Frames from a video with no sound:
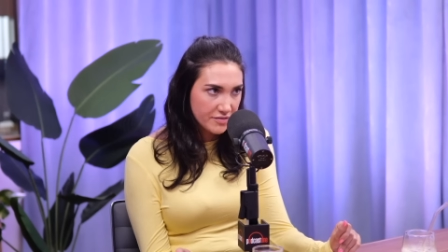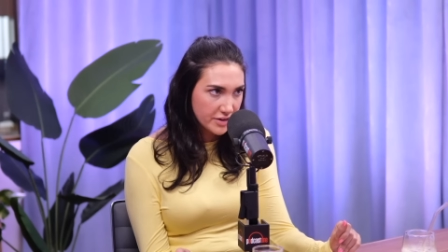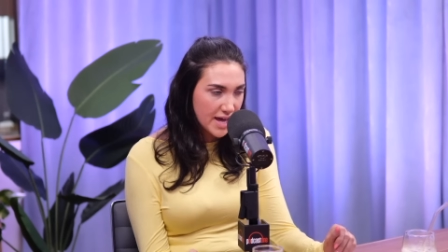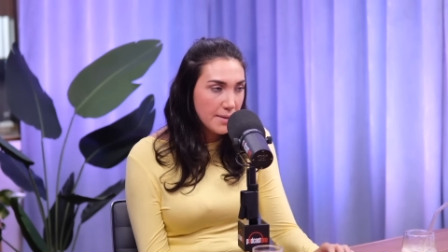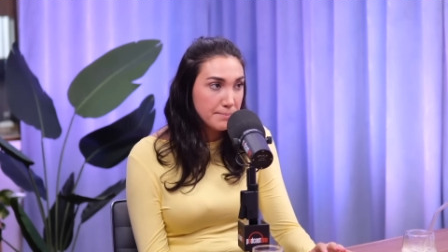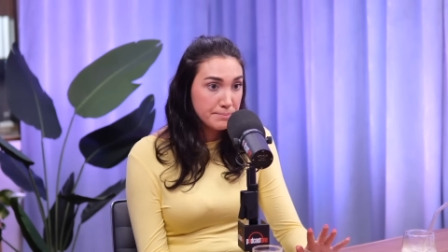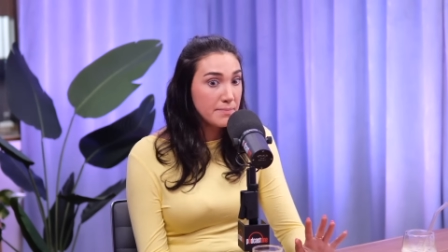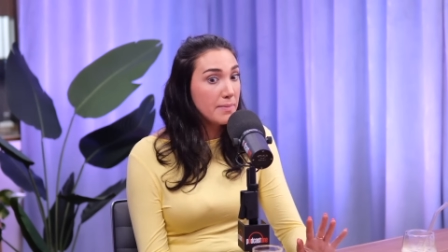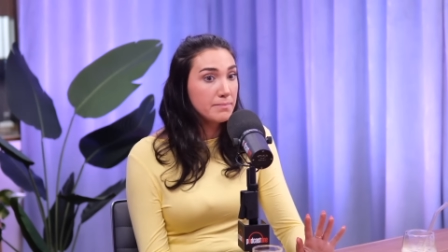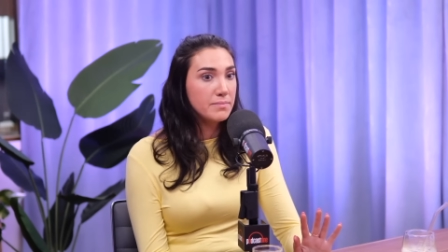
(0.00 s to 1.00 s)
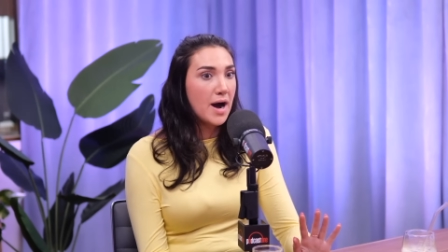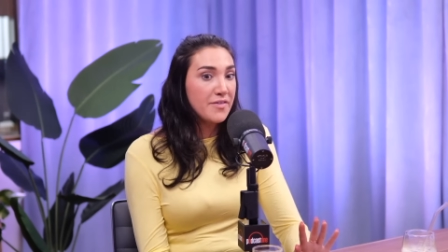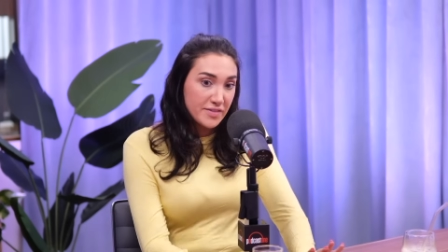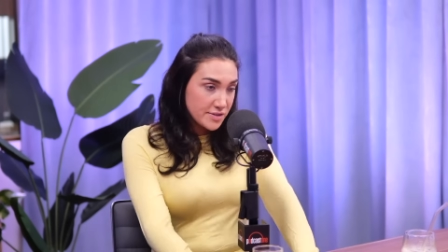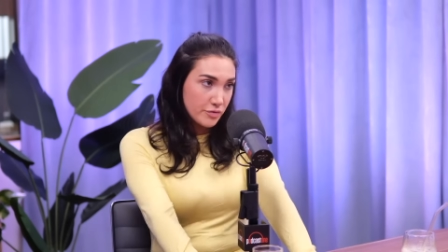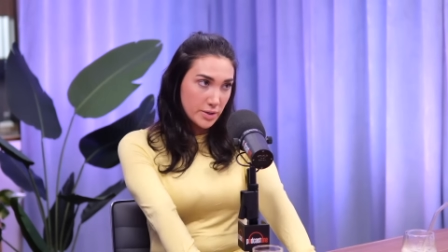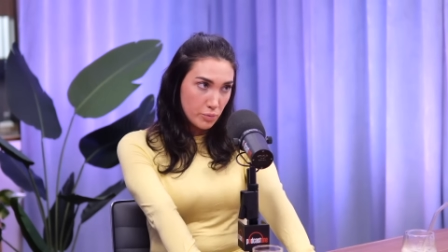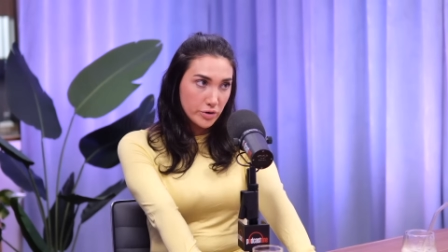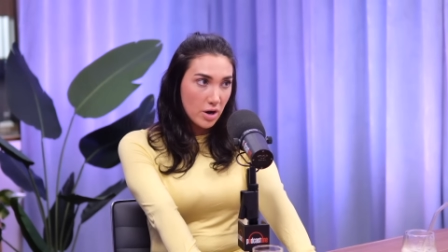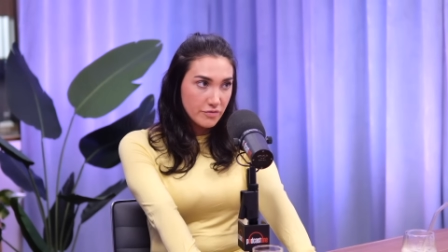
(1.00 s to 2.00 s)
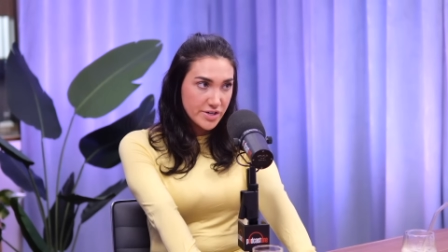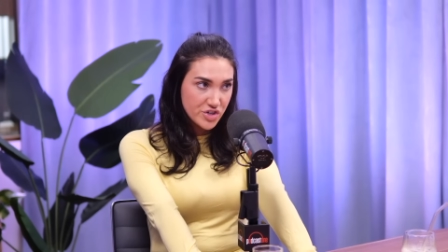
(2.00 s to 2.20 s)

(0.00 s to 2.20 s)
that. I think that's a really important conversation to